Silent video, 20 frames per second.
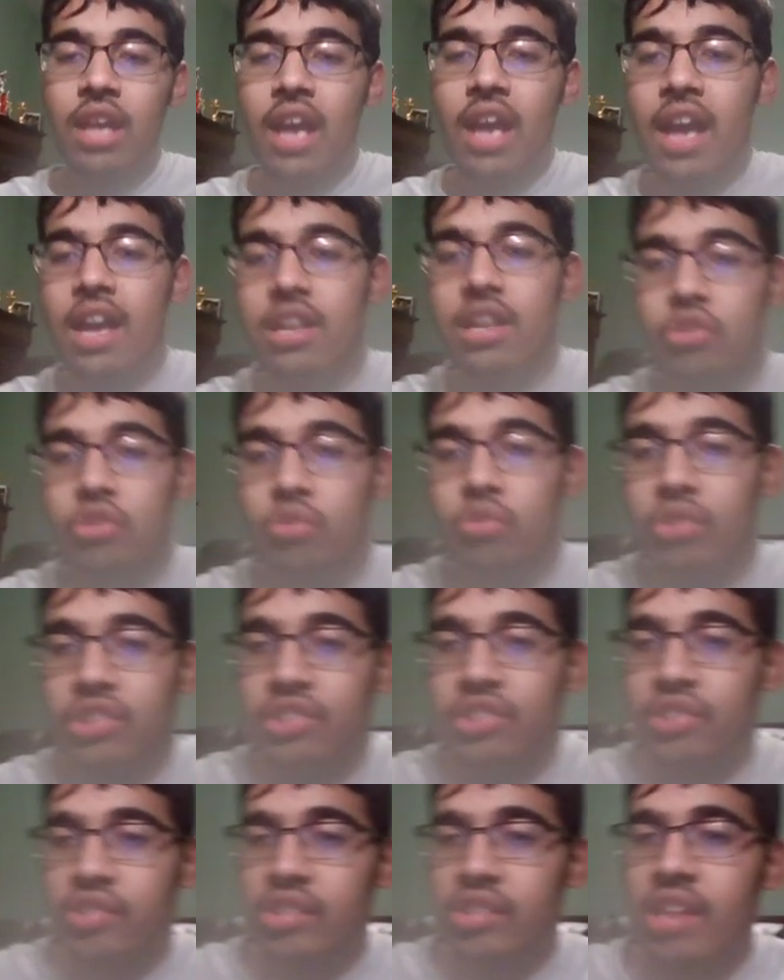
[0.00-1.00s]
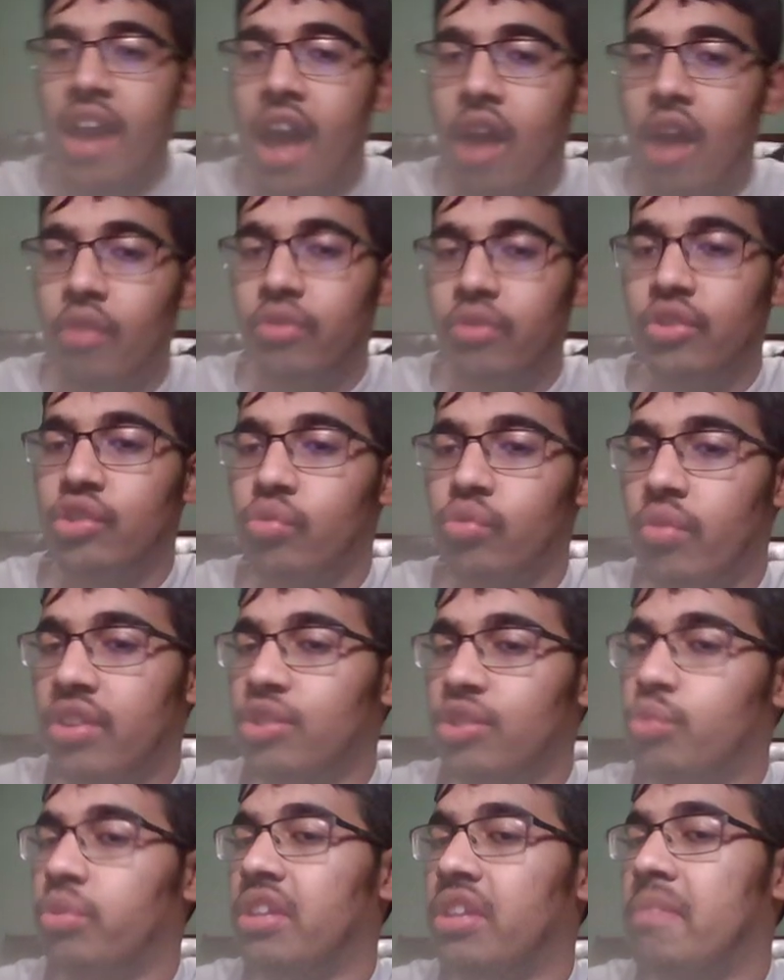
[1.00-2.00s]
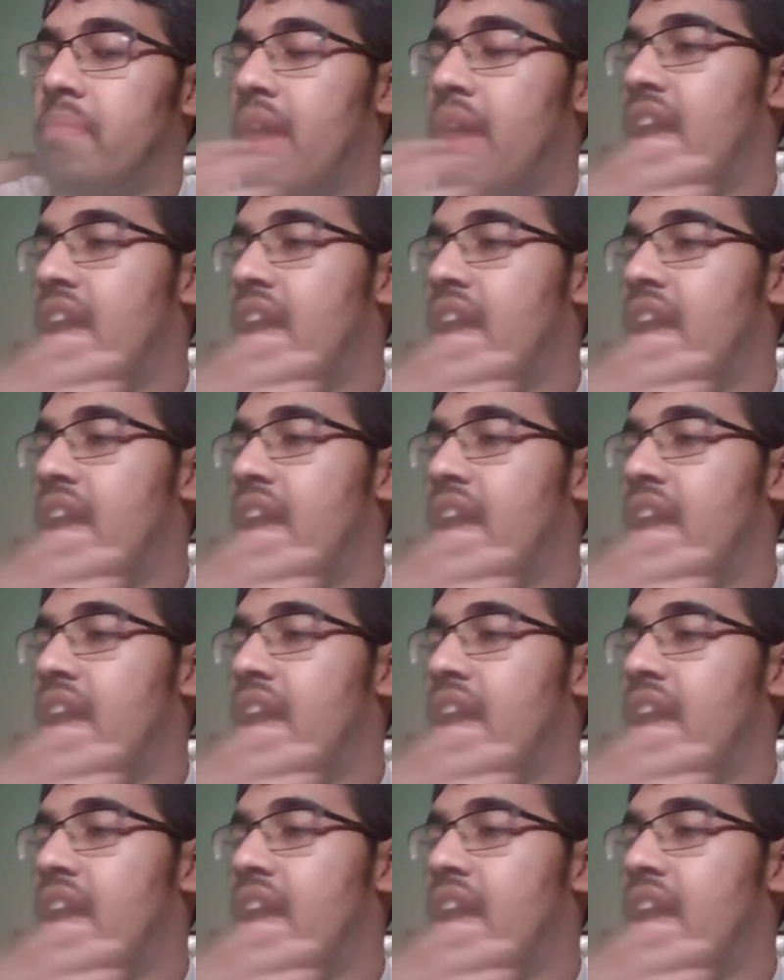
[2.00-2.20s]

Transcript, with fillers: And you could see how this one is really